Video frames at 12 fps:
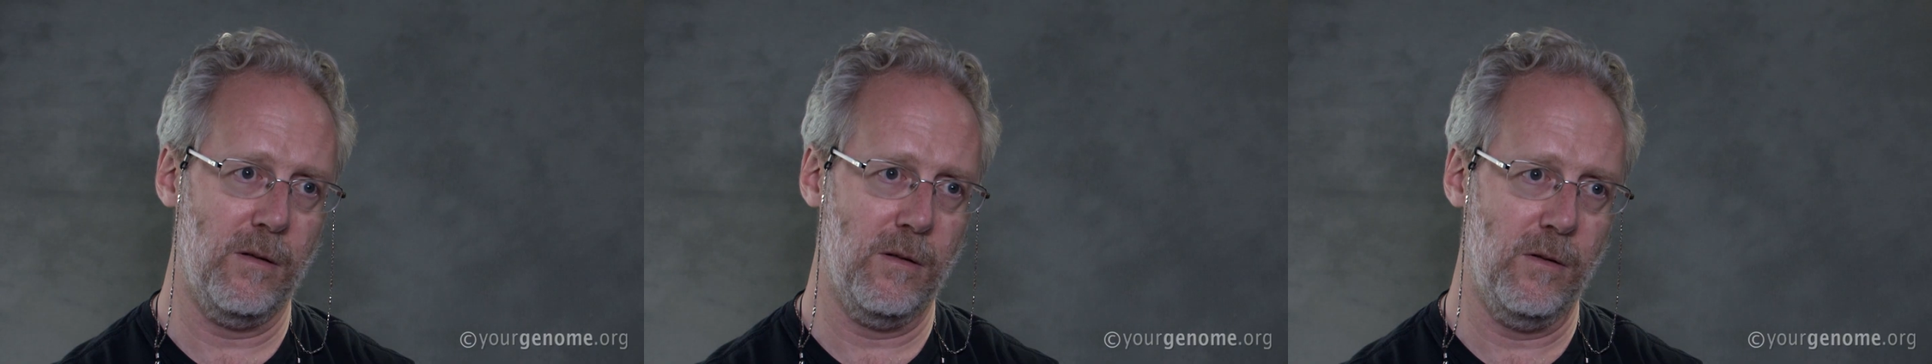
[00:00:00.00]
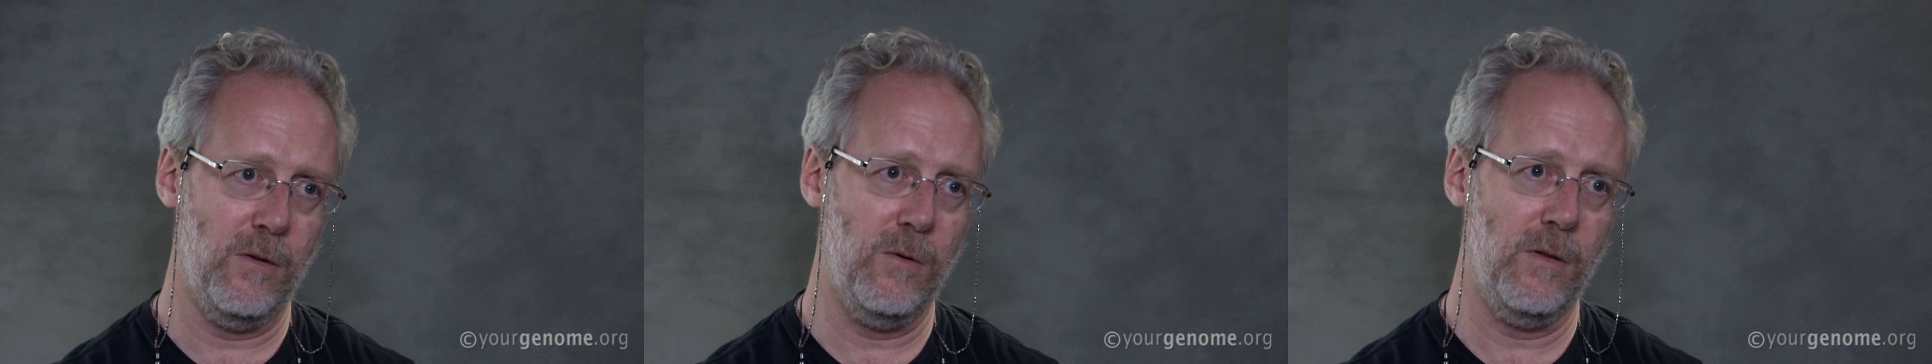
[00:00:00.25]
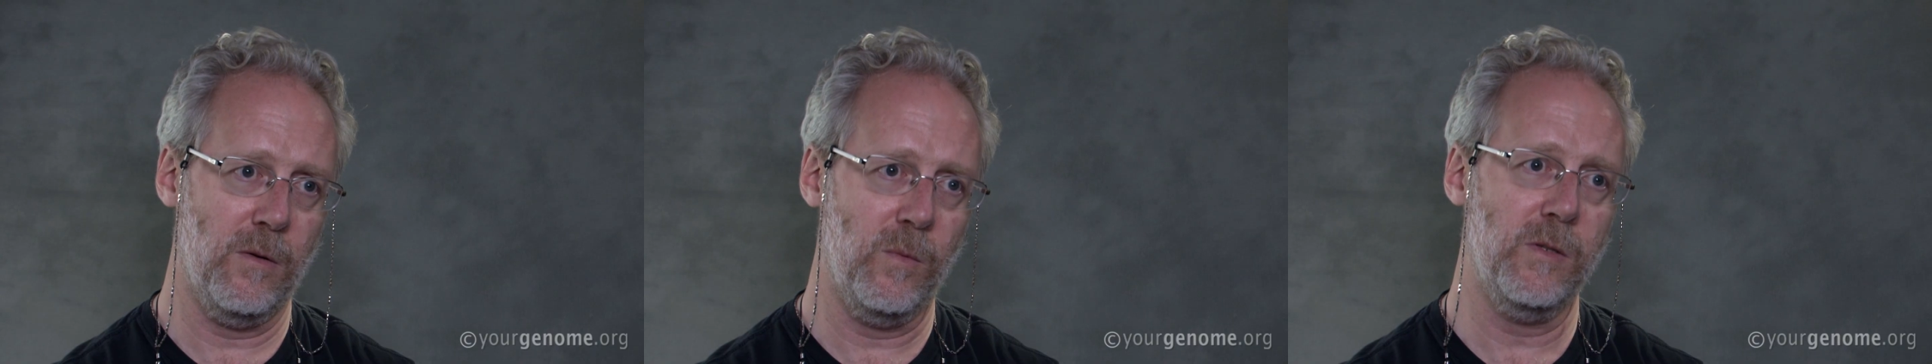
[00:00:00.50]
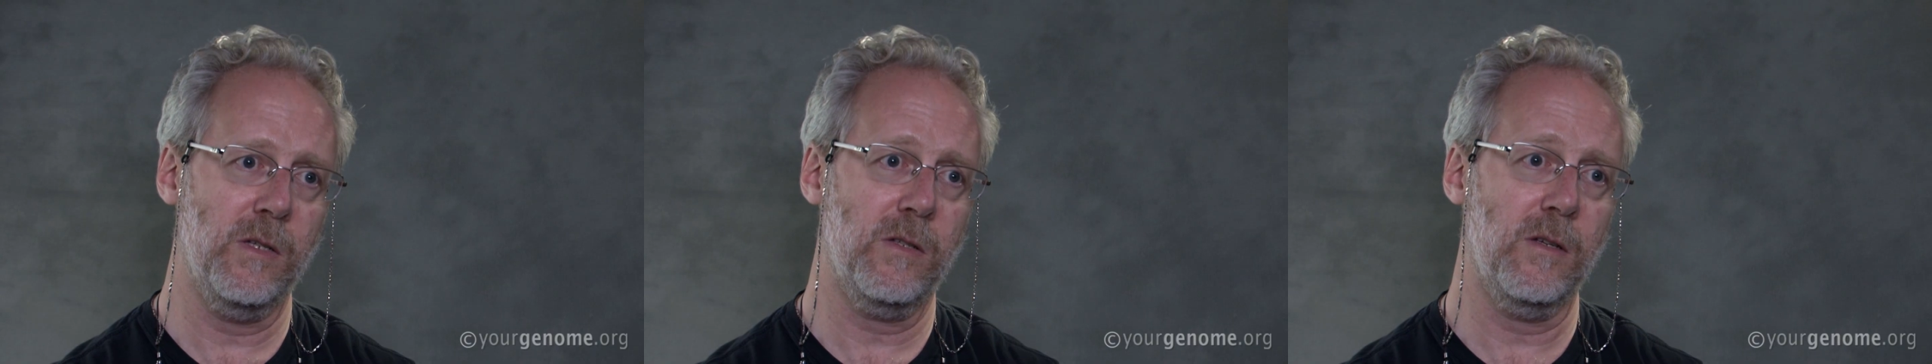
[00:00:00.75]
knew that
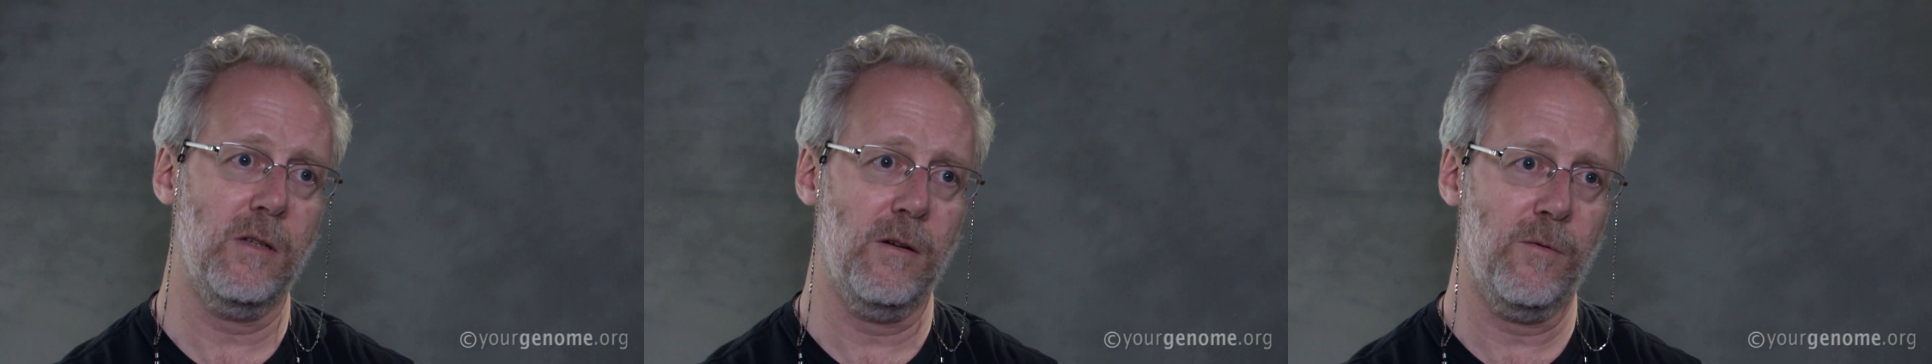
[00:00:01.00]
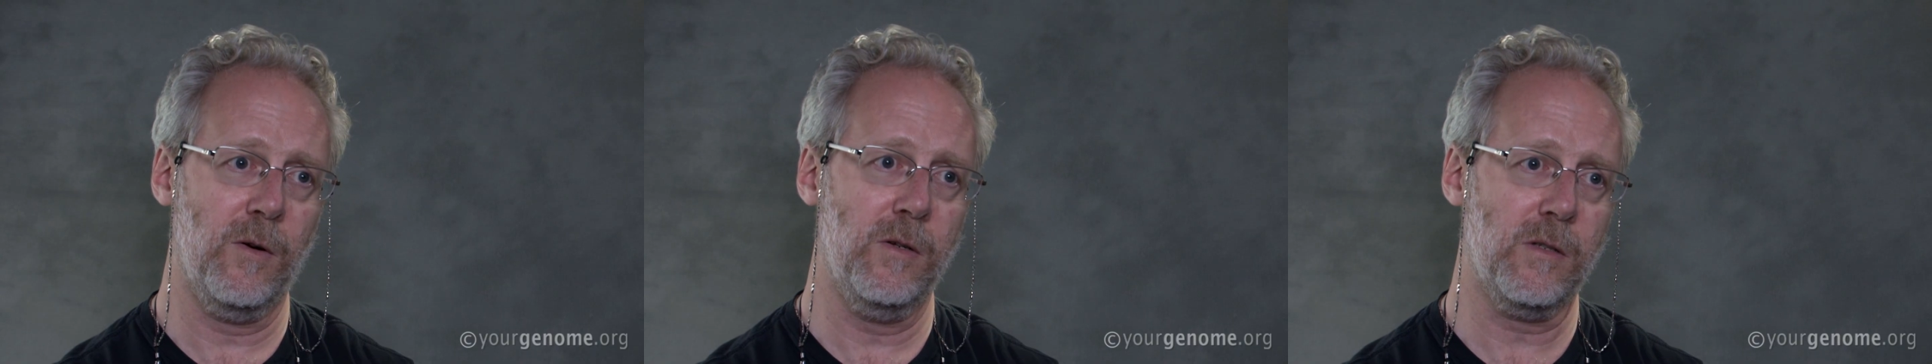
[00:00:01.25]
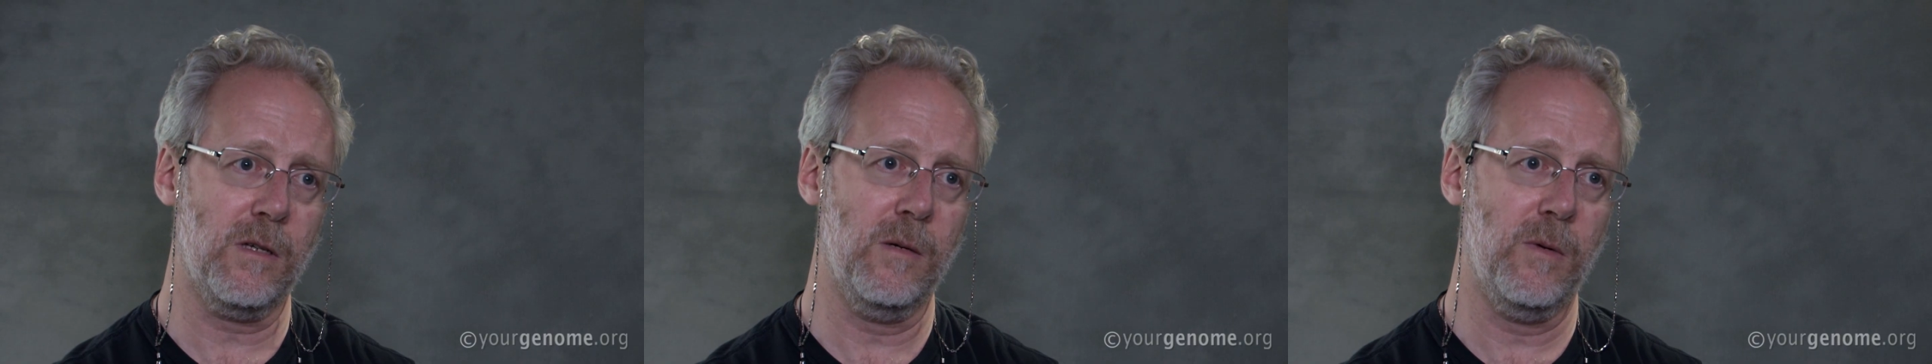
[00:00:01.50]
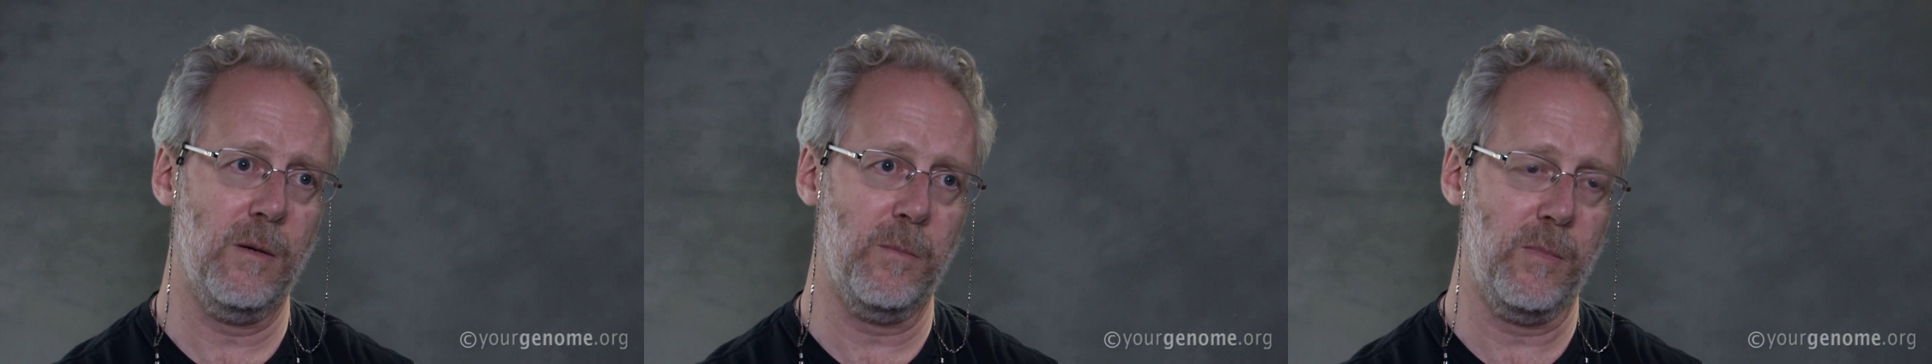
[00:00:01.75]
resistance had first
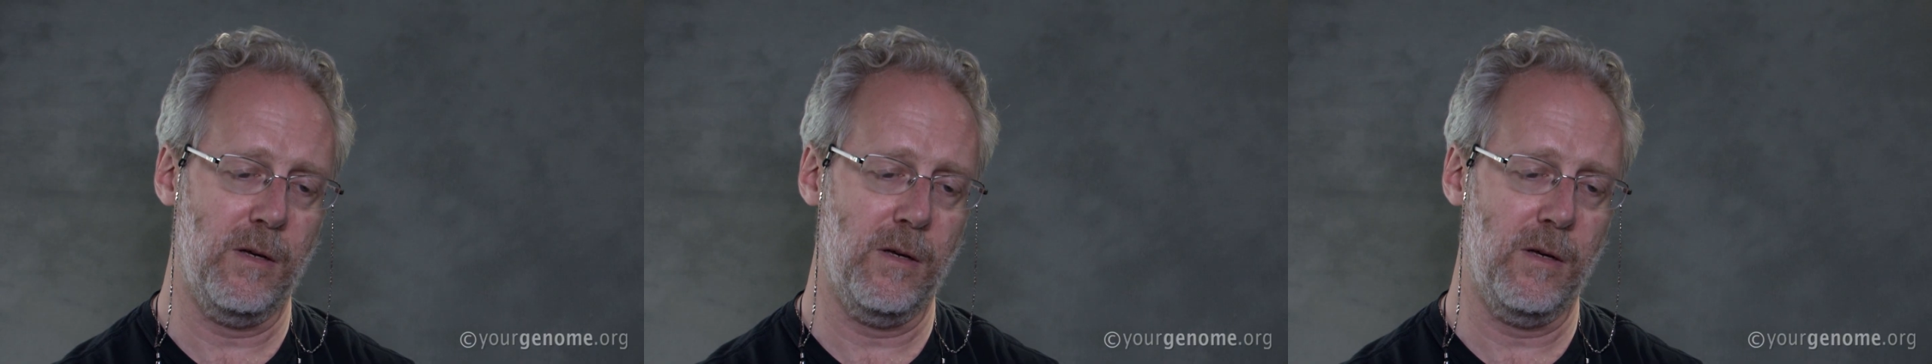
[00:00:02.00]
come up